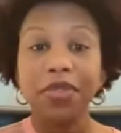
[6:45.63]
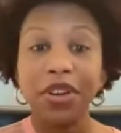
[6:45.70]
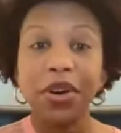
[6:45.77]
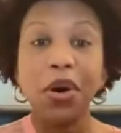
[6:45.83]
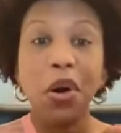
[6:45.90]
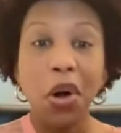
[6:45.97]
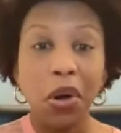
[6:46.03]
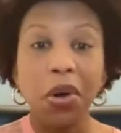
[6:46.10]

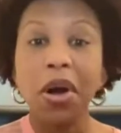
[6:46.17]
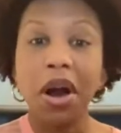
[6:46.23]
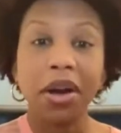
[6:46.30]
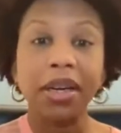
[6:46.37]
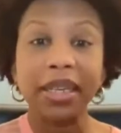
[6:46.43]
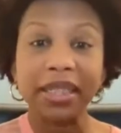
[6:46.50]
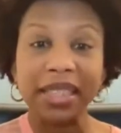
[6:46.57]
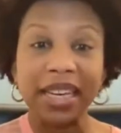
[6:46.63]
feel
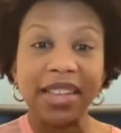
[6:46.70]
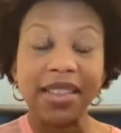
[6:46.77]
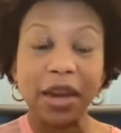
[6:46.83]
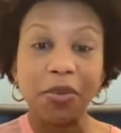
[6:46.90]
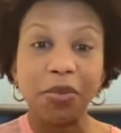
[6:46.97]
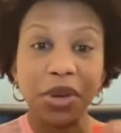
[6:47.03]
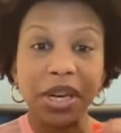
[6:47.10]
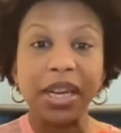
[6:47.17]
wholeheartedly
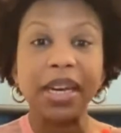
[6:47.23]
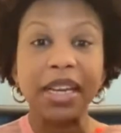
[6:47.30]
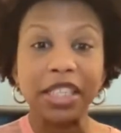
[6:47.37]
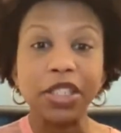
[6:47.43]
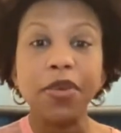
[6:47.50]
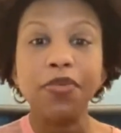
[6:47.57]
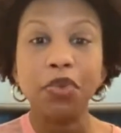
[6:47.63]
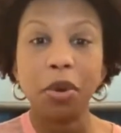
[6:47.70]
that reading
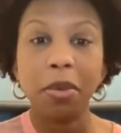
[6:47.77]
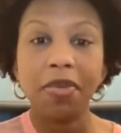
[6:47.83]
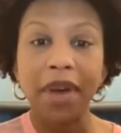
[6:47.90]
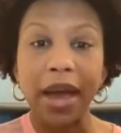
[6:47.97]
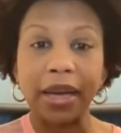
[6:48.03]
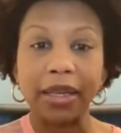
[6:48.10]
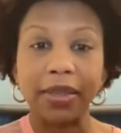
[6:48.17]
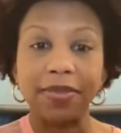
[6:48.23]
is a form of
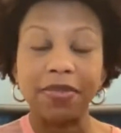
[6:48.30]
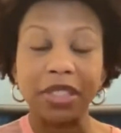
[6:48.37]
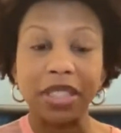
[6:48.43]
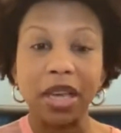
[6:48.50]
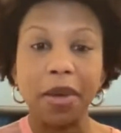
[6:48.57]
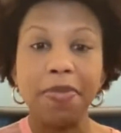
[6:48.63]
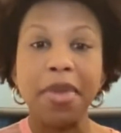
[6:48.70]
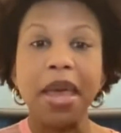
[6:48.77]

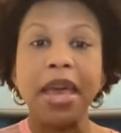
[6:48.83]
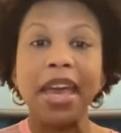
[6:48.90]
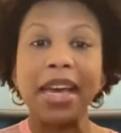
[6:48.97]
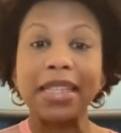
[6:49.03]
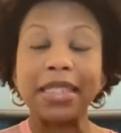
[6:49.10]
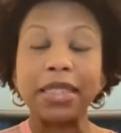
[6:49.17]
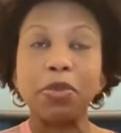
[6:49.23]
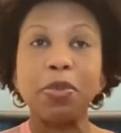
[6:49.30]
activism.
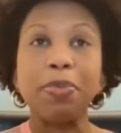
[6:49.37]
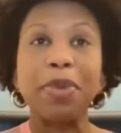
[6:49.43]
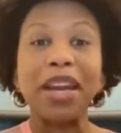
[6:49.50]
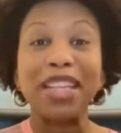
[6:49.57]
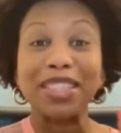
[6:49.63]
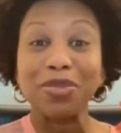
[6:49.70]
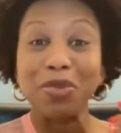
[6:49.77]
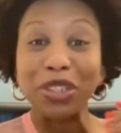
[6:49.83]
It's
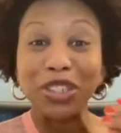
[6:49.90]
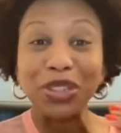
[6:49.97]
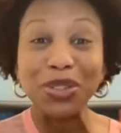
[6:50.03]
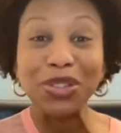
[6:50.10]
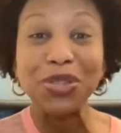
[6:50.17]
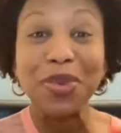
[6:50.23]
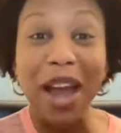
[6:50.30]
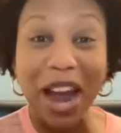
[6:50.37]
but it's what
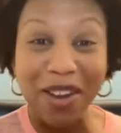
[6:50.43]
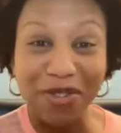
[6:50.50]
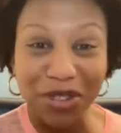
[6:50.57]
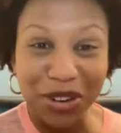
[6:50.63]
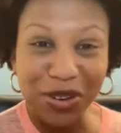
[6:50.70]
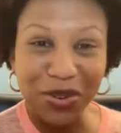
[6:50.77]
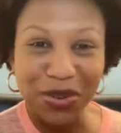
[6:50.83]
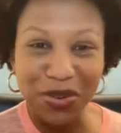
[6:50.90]
you do
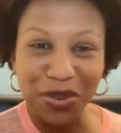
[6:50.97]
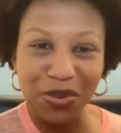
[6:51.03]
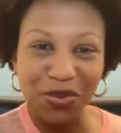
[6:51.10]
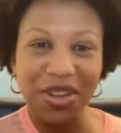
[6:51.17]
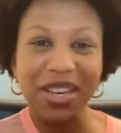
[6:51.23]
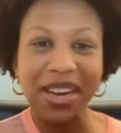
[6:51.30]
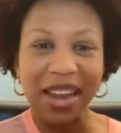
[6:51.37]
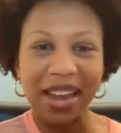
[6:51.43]
after you do the
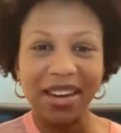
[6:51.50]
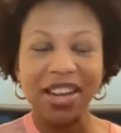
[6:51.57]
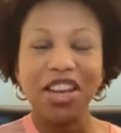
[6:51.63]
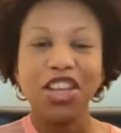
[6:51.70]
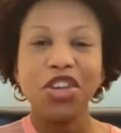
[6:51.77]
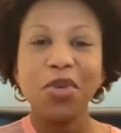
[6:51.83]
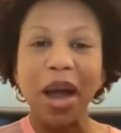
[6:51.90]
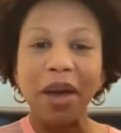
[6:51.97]
reading.
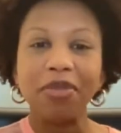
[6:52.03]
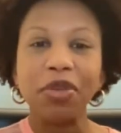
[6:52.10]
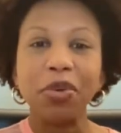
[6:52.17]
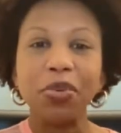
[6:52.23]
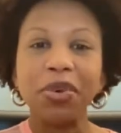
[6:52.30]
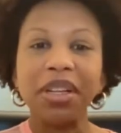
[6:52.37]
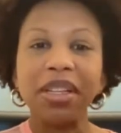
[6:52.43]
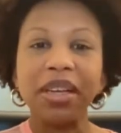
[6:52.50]
You have
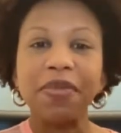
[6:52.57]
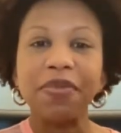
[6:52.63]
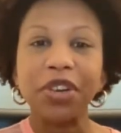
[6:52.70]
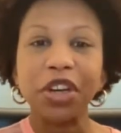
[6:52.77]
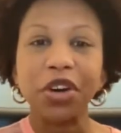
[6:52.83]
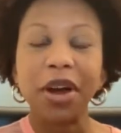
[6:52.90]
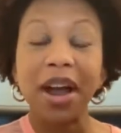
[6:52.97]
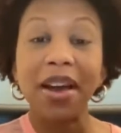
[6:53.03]
to really
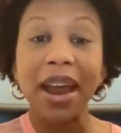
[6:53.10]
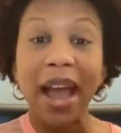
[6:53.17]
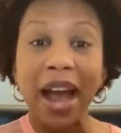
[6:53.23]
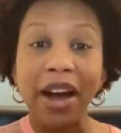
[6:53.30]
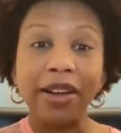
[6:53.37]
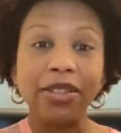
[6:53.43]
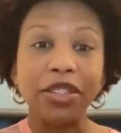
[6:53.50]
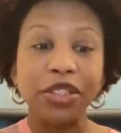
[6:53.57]
figure out
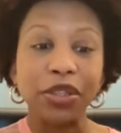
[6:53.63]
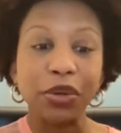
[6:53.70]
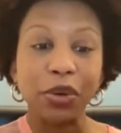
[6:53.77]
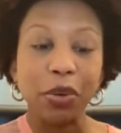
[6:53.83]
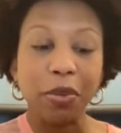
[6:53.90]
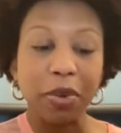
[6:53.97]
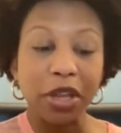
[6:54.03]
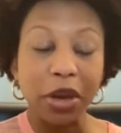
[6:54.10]
how to,
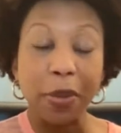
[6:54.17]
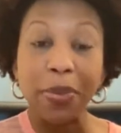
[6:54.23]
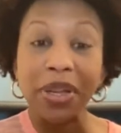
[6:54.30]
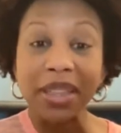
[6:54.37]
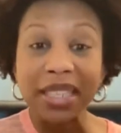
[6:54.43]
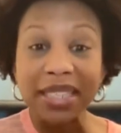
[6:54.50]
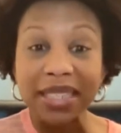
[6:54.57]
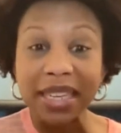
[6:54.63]
you know,
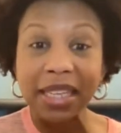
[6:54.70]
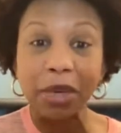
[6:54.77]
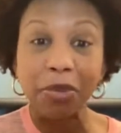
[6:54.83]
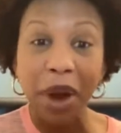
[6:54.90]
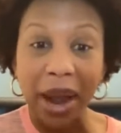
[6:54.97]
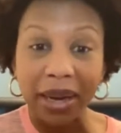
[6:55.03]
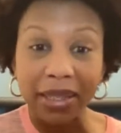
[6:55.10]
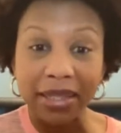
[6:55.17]
put these daily
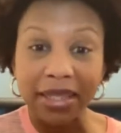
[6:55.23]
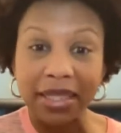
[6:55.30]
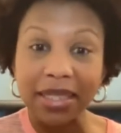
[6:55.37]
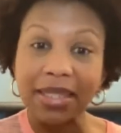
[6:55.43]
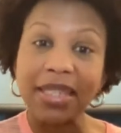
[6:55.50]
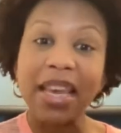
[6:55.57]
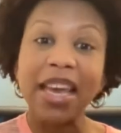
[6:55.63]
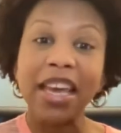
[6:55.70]

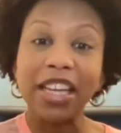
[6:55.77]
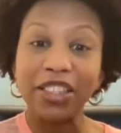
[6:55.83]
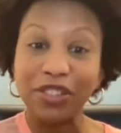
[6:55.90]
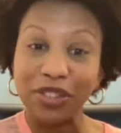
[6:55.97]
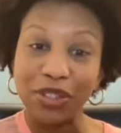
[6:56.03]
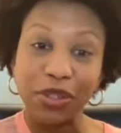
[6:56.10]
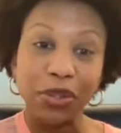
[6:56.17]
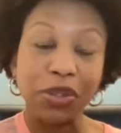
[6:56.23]
practices
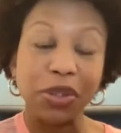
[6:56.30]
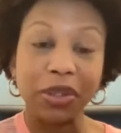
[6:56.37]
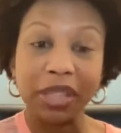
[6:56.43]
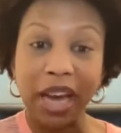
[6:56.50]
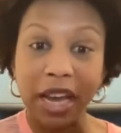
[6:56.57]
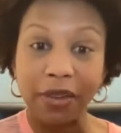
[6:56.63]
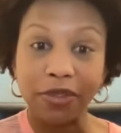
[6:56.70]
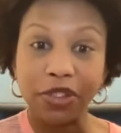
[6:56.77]
into your
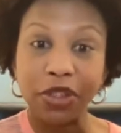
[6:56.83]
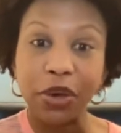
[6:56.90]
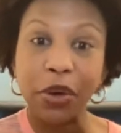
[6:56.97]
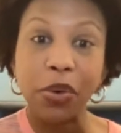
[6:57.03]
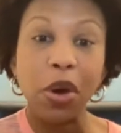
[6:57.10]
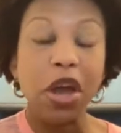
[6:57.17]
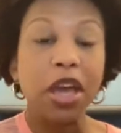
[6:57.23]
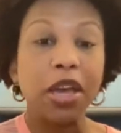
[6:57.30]
life.
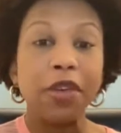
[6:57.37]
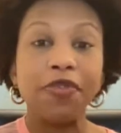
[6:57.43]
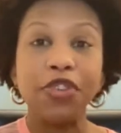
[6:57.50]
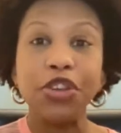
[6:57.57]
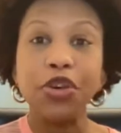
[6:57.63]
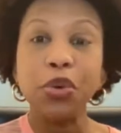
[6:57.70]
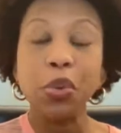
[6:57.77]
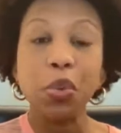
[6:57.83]
So if
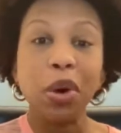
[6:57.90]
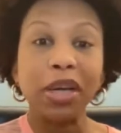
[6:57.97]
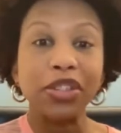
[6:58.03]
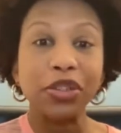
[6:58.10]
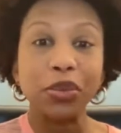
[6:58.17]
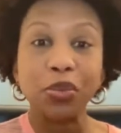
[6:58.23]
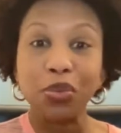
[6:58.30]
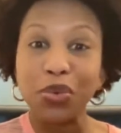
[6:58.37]
you
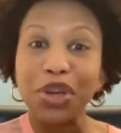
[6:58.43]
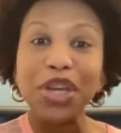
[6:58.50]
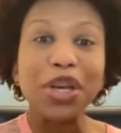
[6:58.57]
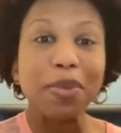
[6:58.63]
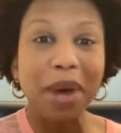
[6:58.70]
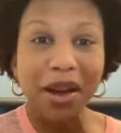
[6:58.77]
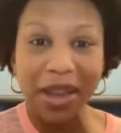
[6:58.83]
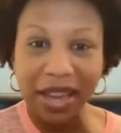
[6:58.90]
want to
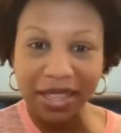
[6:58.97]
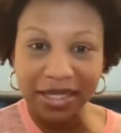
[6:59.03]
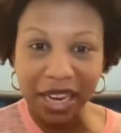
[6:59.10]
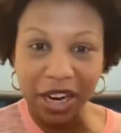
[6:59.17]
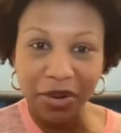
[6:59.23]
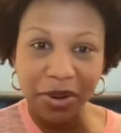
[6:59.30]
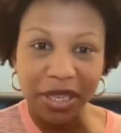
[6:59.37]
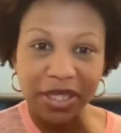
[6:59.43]
read about
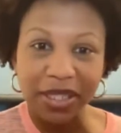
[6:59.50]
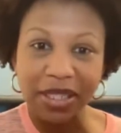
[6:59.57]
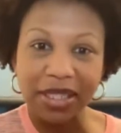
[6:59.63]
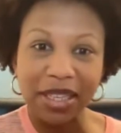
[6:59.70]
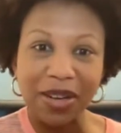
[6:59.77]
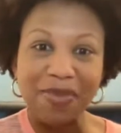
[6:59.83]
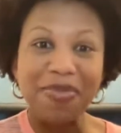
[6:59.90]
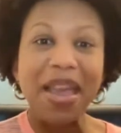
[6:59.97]

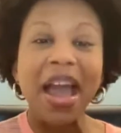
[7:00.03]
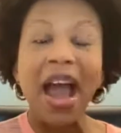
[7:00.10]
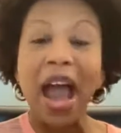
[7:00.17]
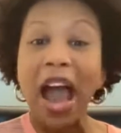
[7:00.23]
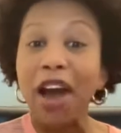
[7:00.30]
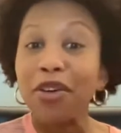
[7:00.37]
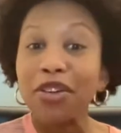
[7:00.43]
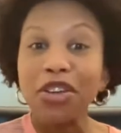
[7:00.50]
anti-racism,
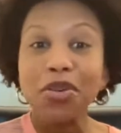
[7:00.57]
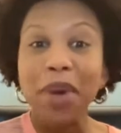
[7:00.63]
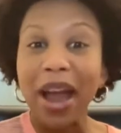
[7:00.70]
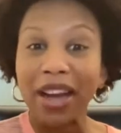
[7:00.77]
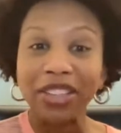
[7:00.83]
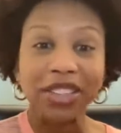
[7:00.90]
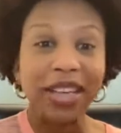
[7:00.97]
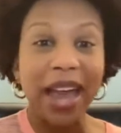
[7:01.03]
how do you
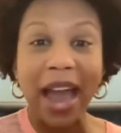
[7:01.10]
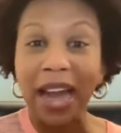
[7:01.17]
actually